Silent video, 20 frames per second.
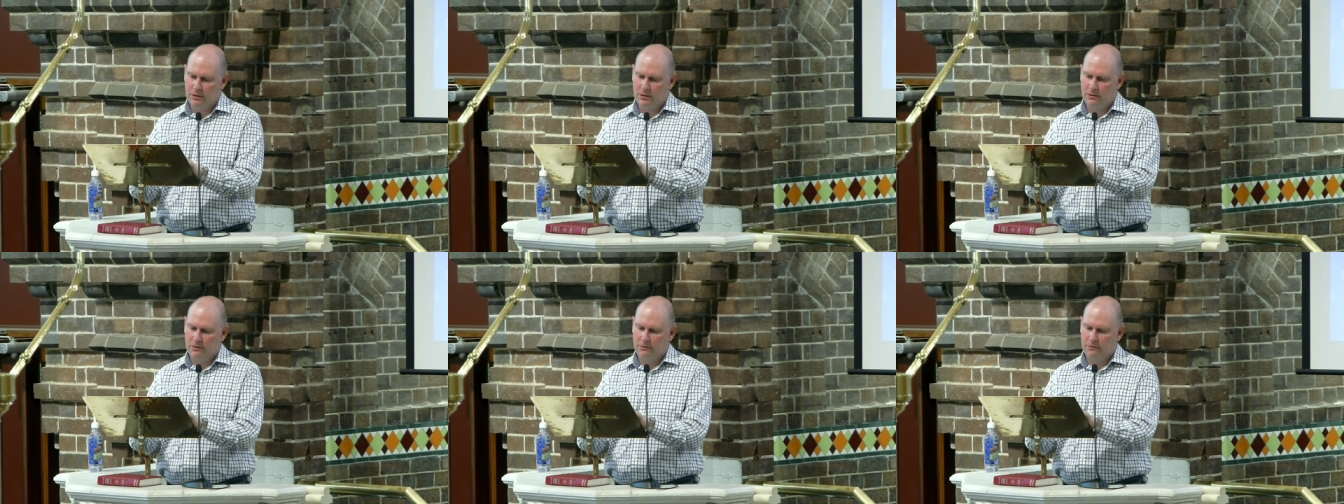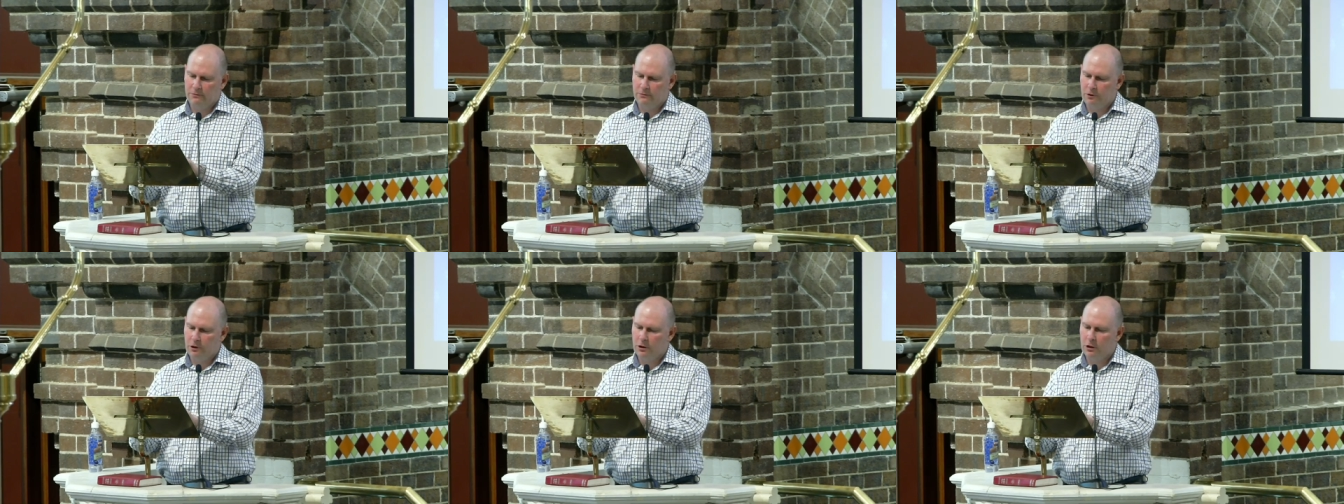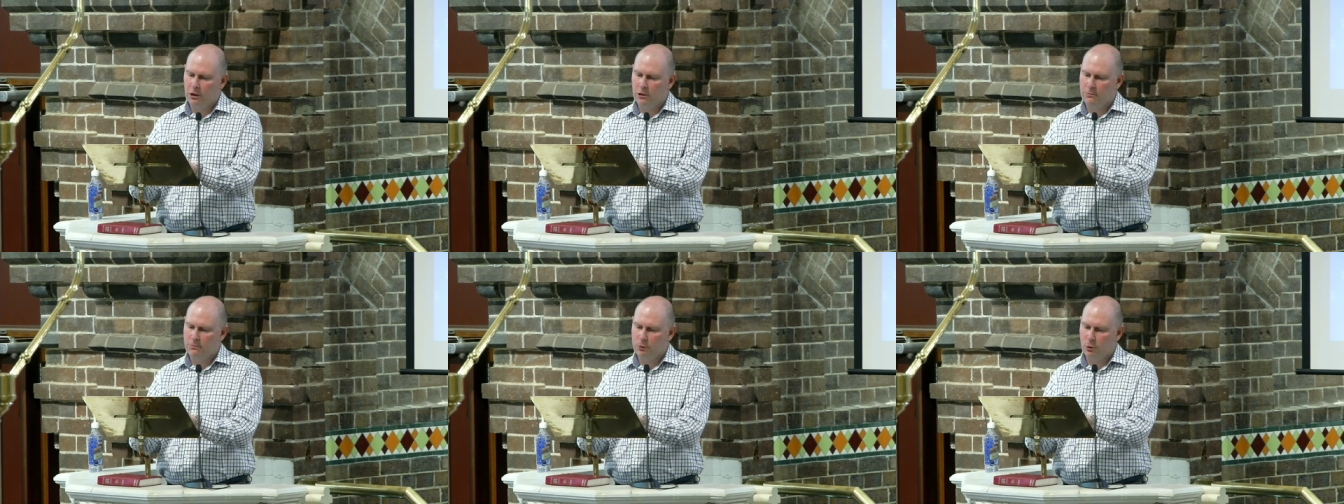
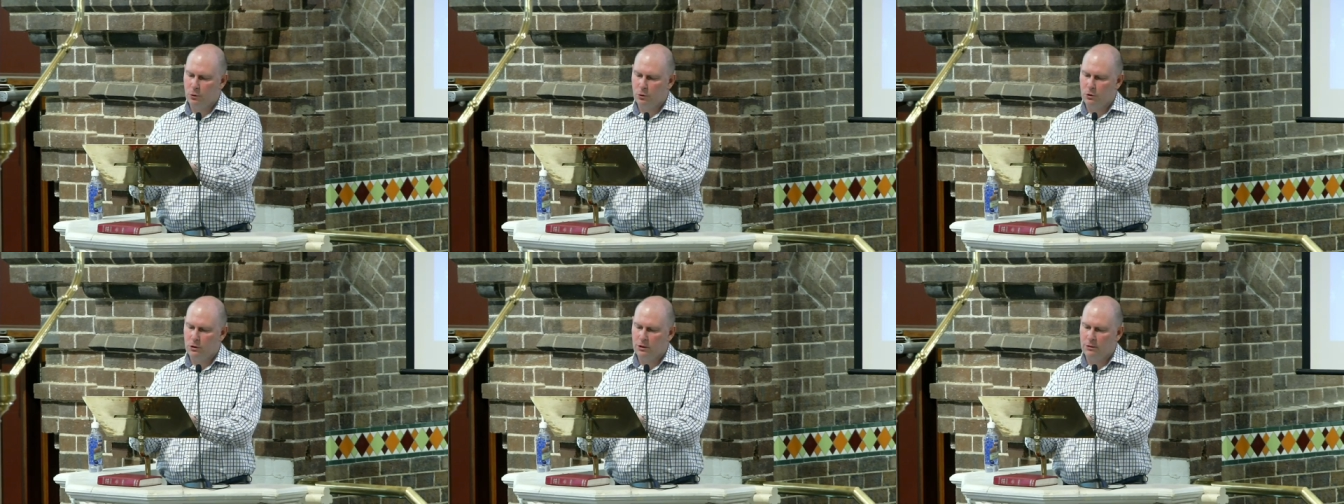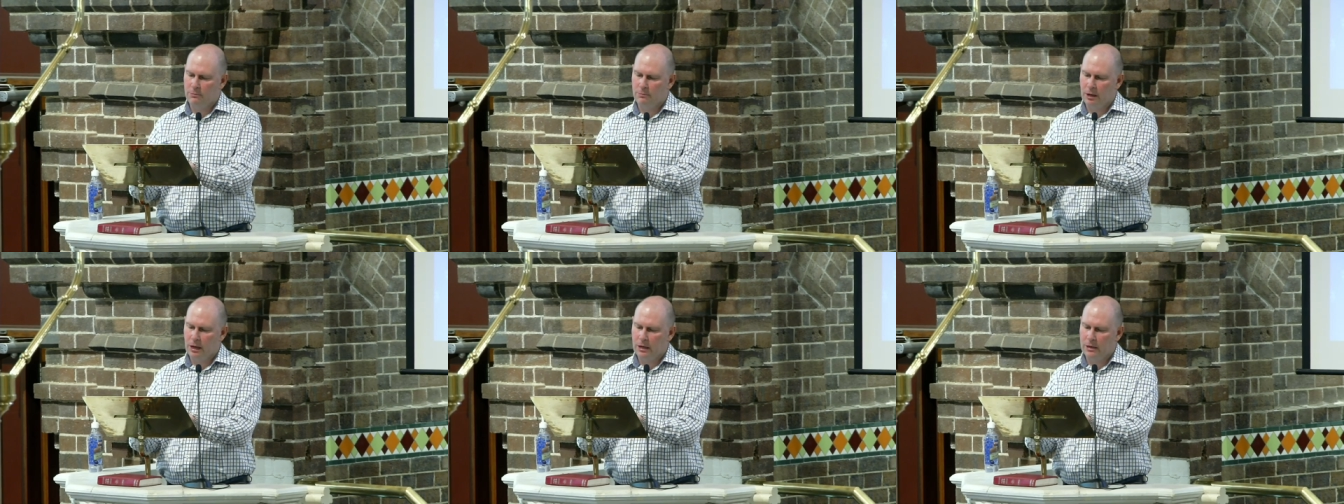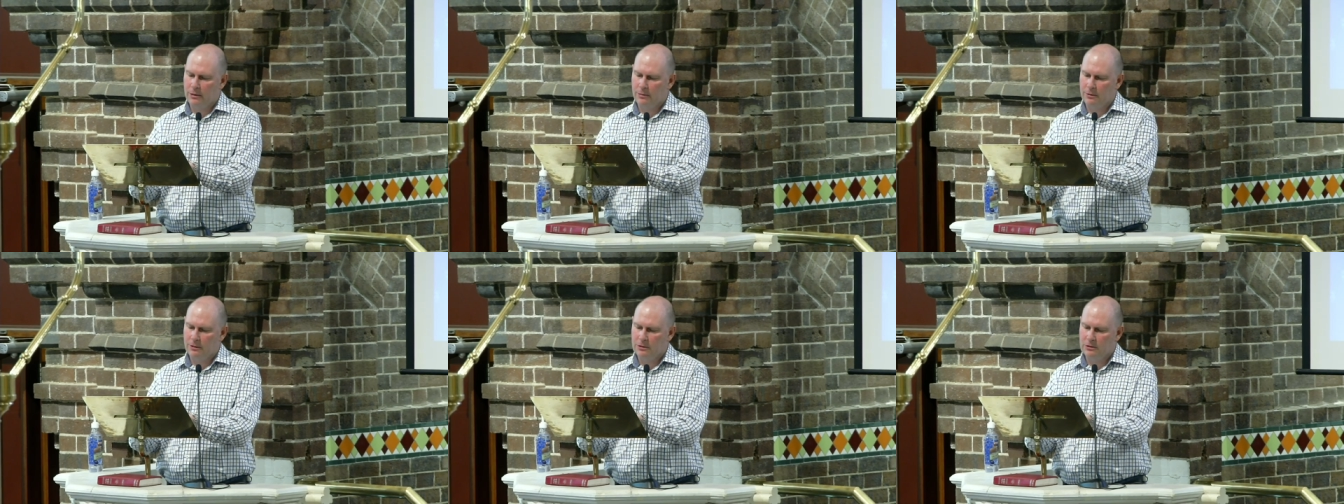followed Paul and
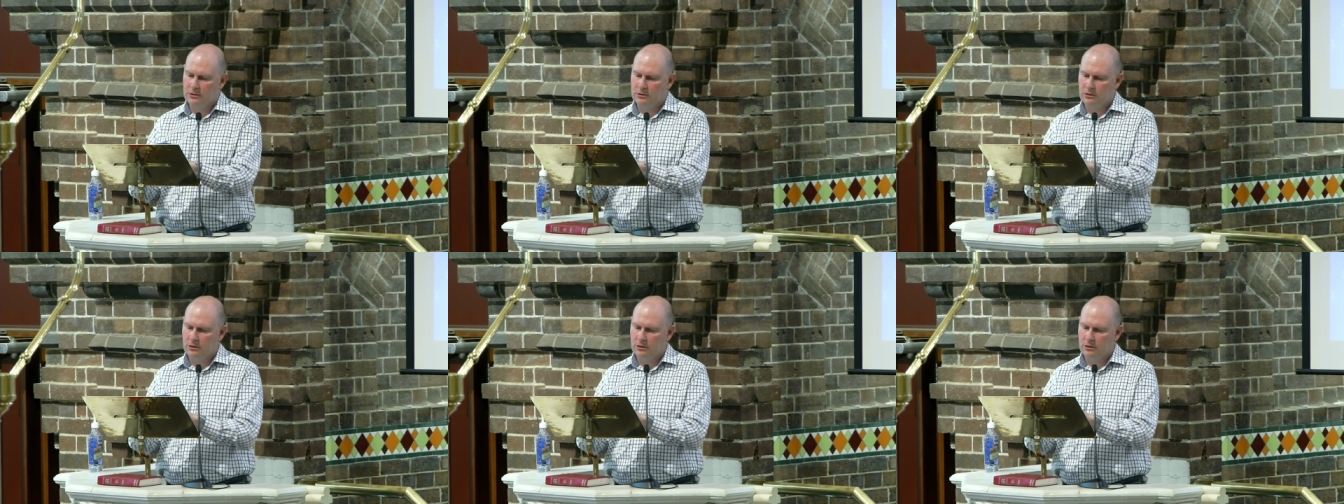Barnabas,